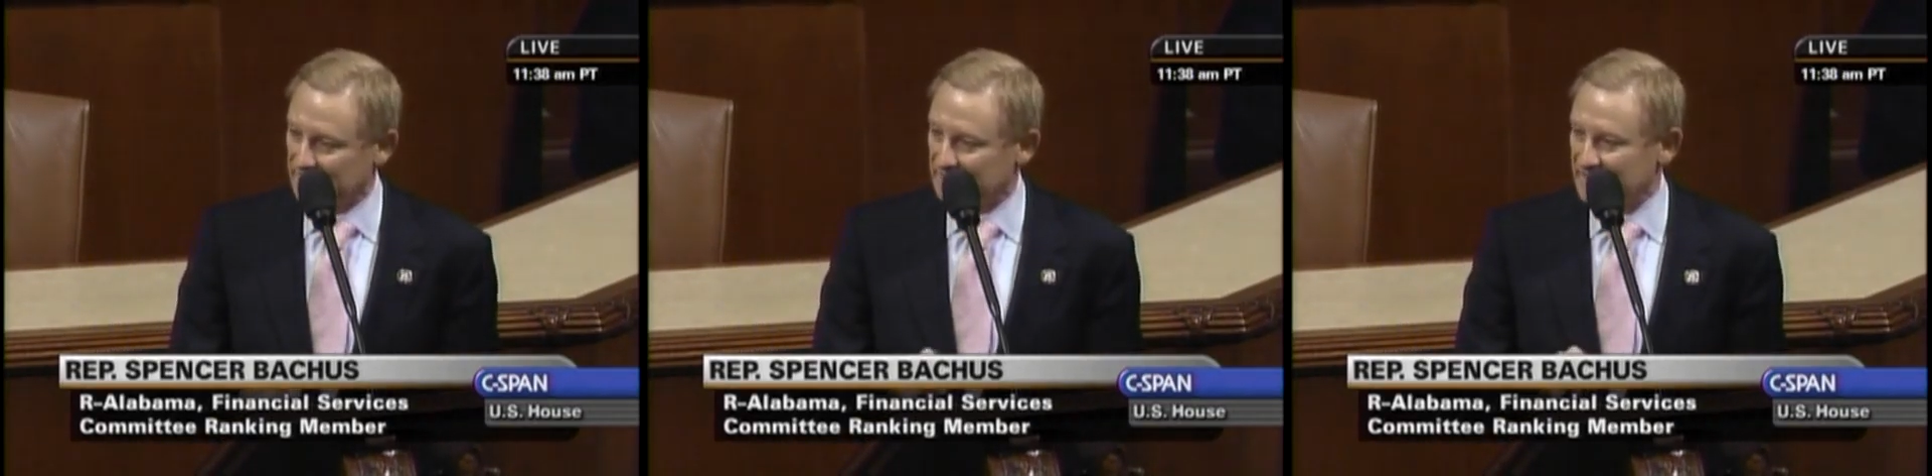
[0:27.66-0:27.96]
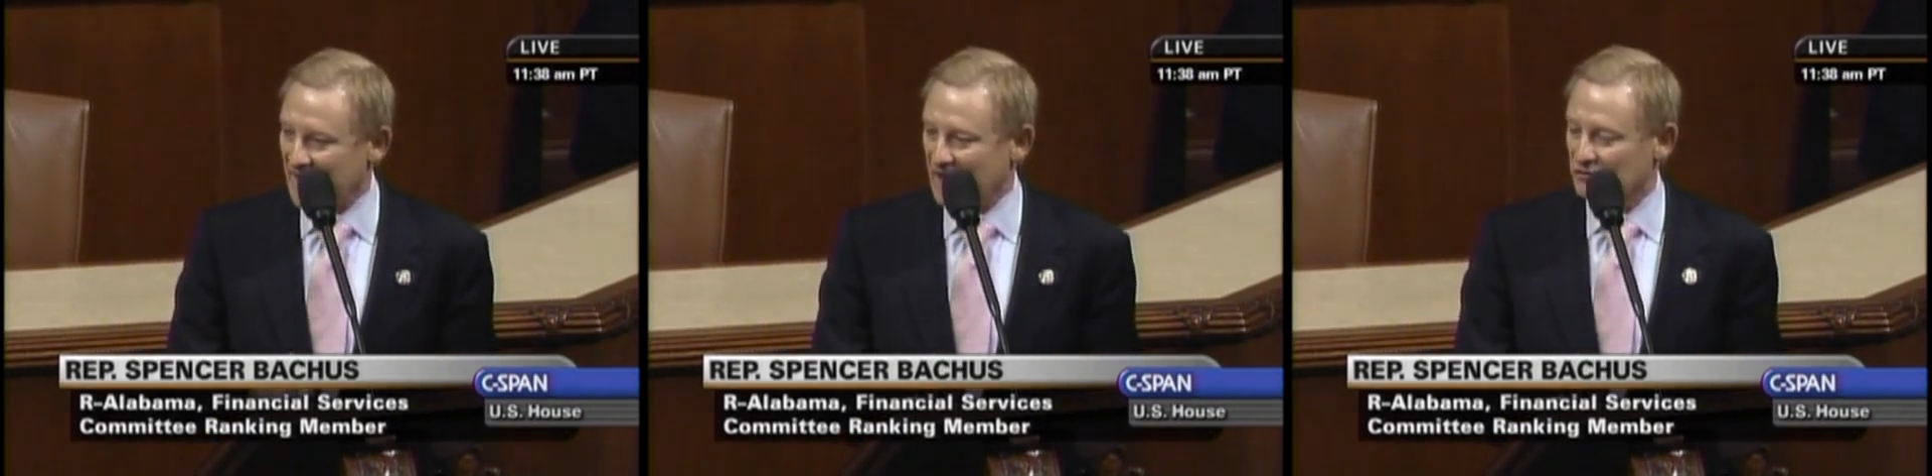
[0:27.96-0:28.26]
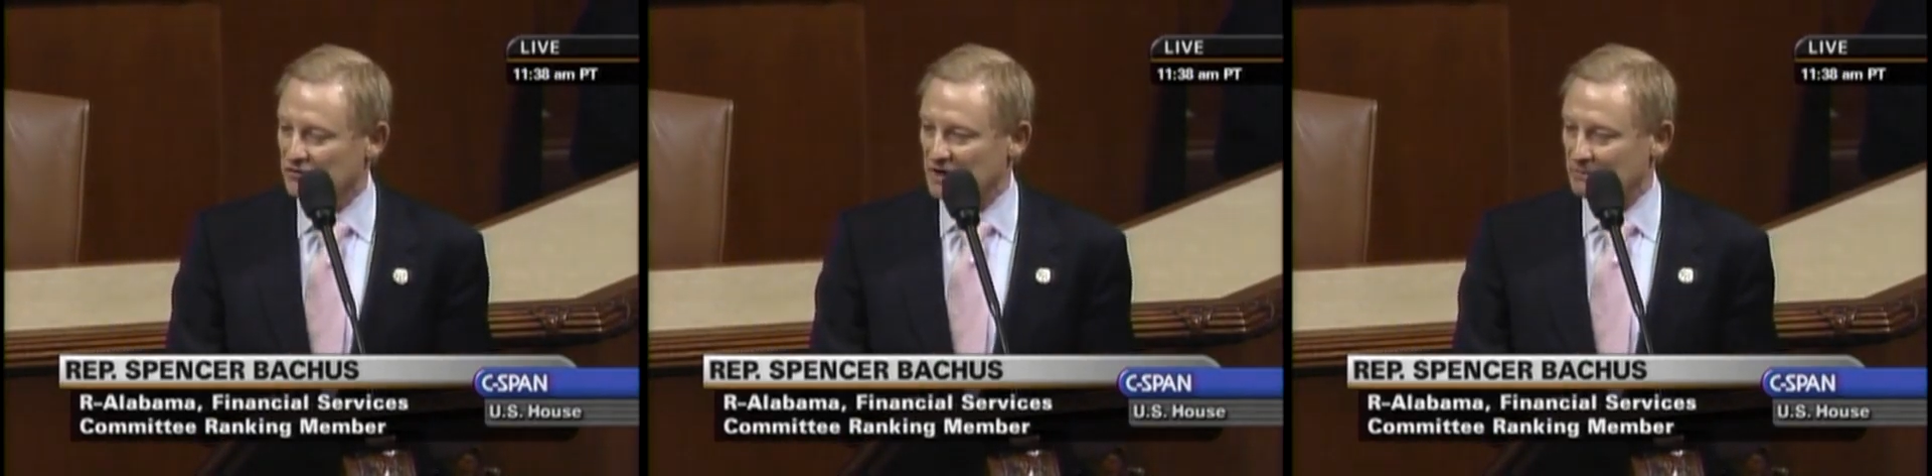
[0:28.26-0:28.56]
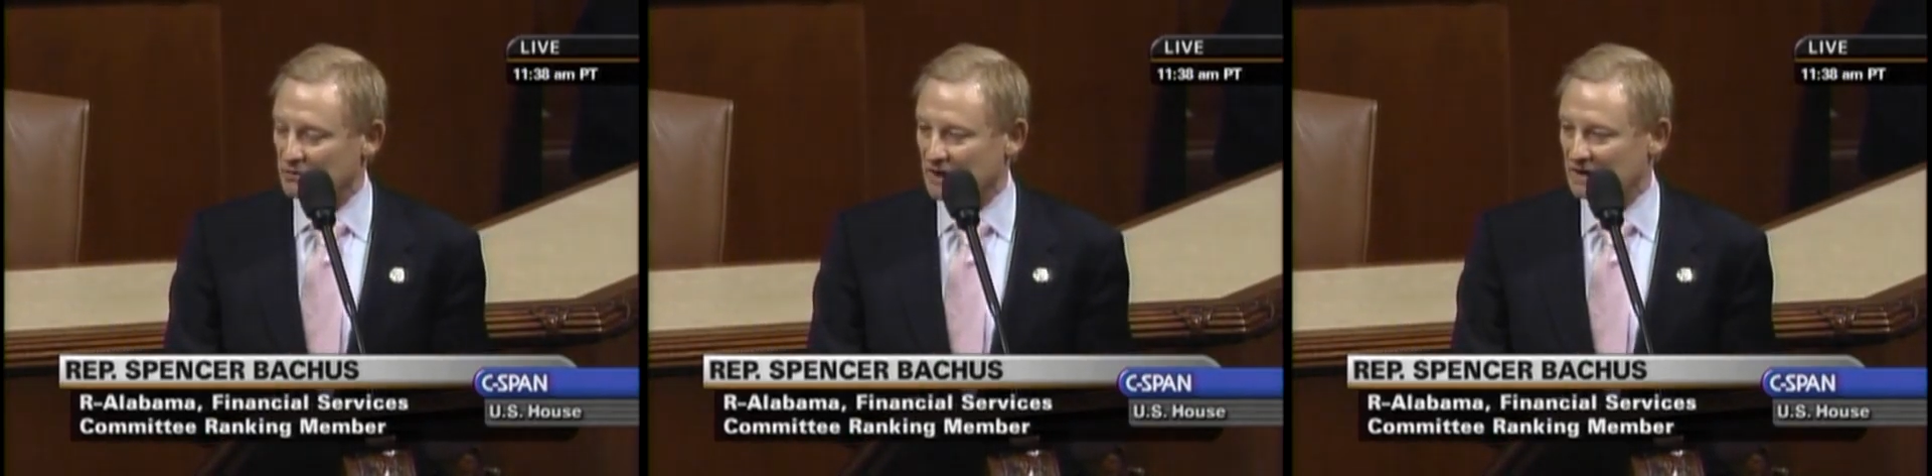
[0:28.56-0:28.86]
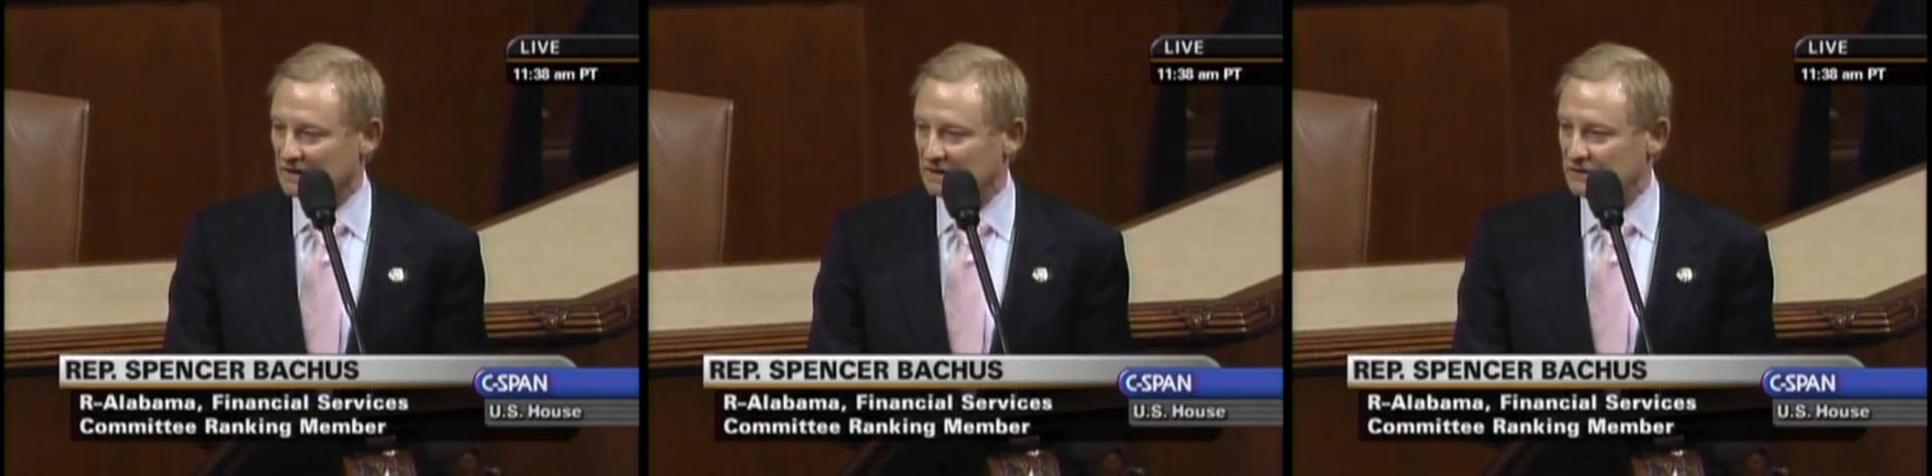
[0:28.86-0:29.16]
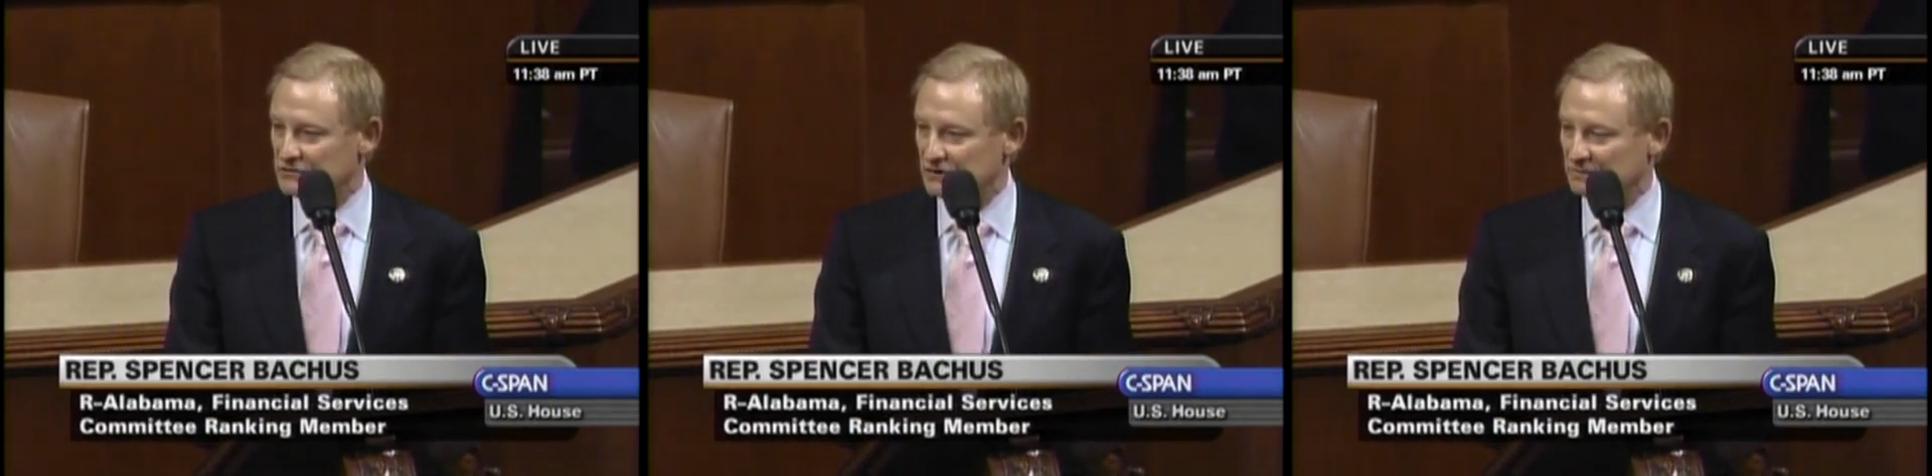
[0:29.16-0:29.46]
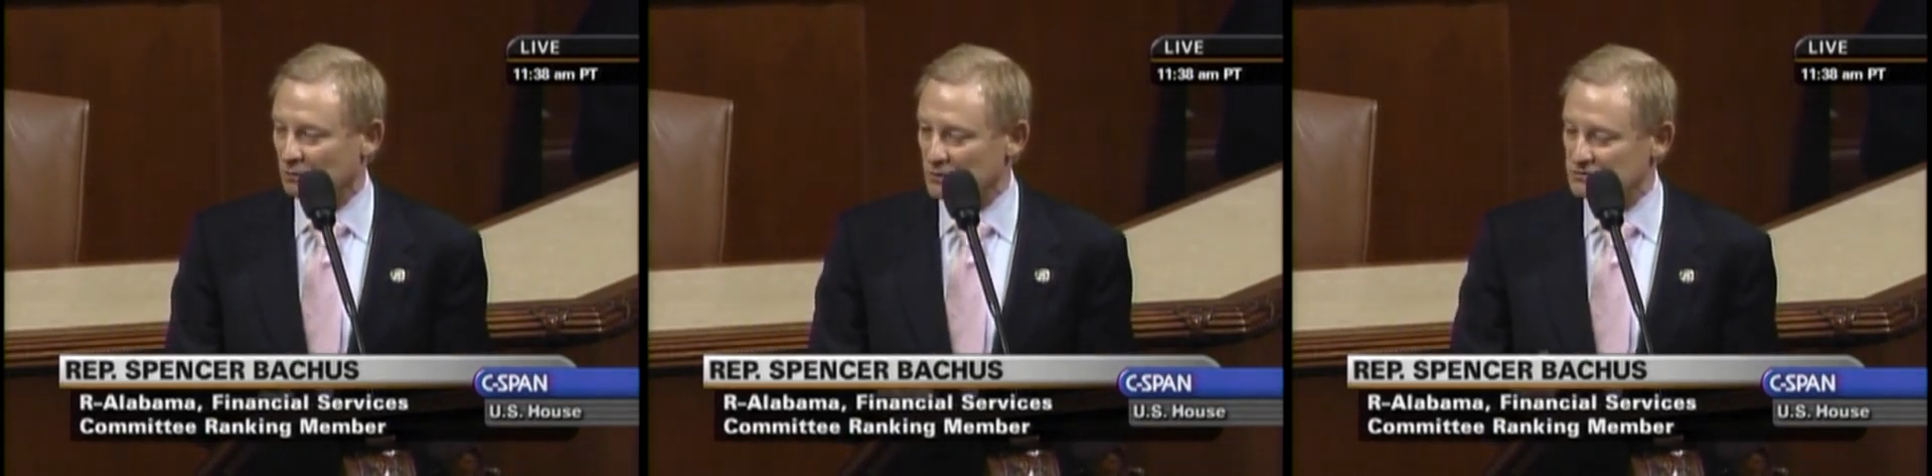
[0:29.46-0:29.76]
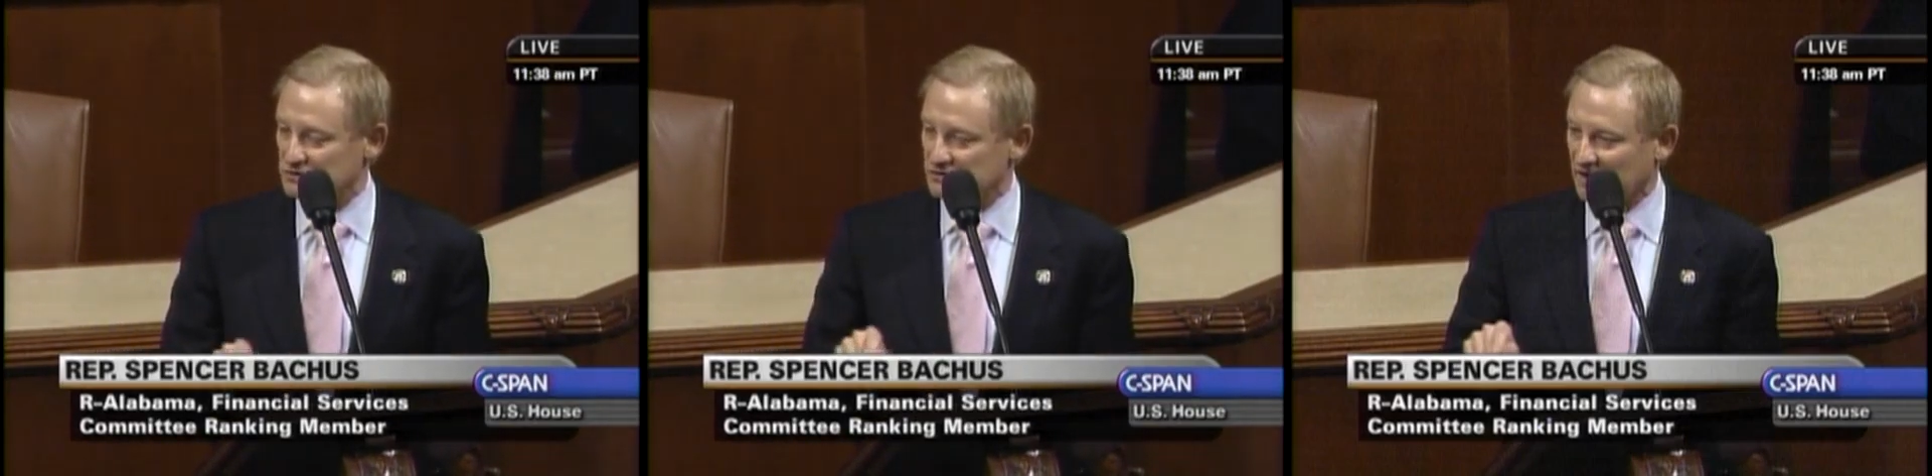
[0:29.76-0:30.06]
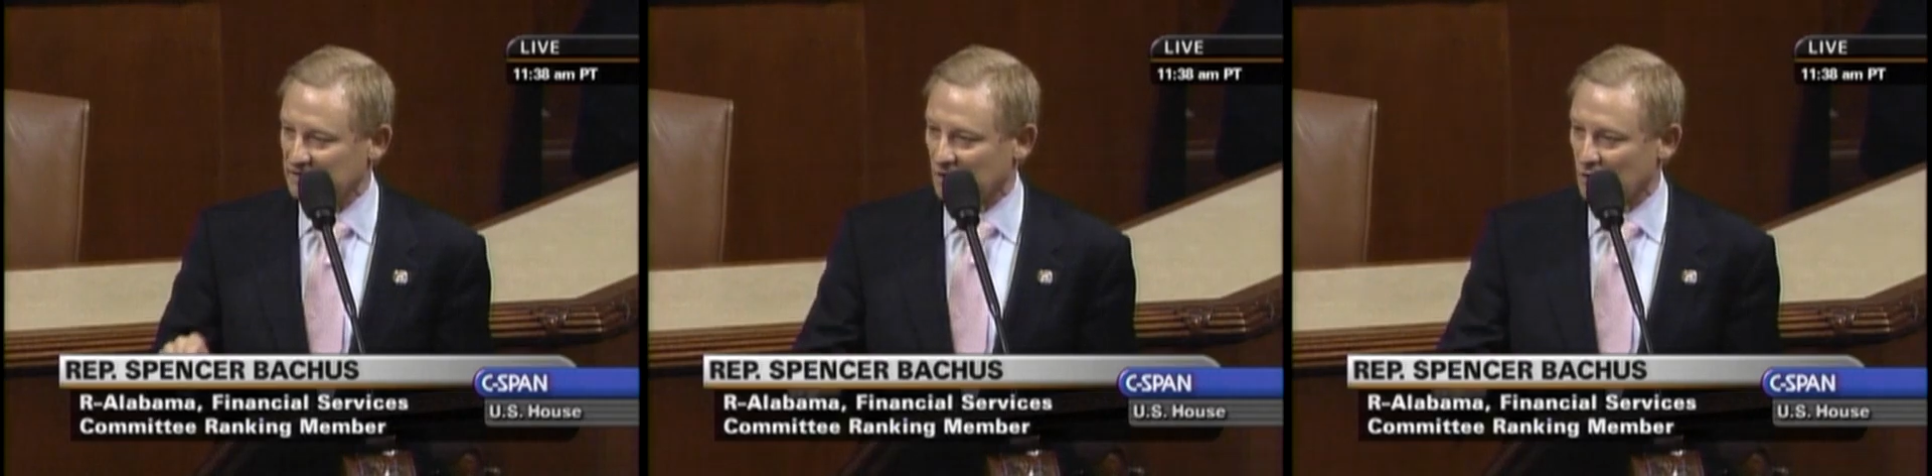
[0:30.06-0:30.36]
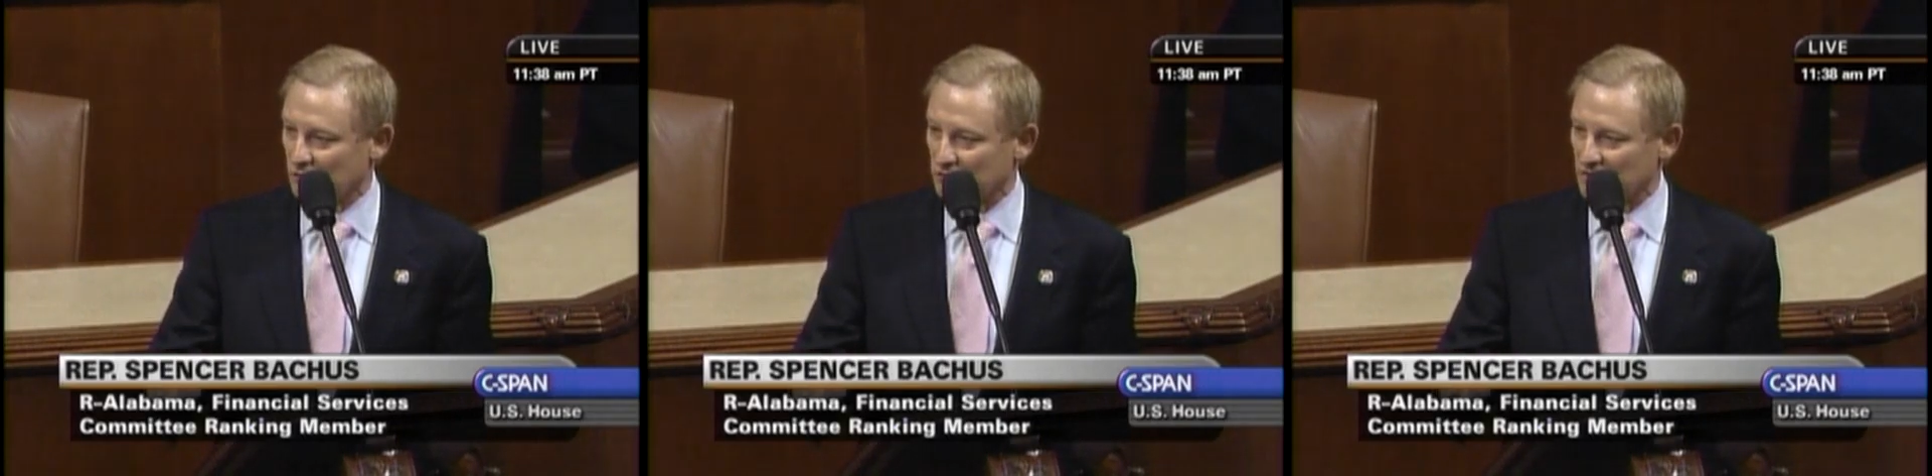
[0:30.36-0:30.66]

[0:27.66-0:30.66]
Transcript: Now the Democratic leadership wants to take over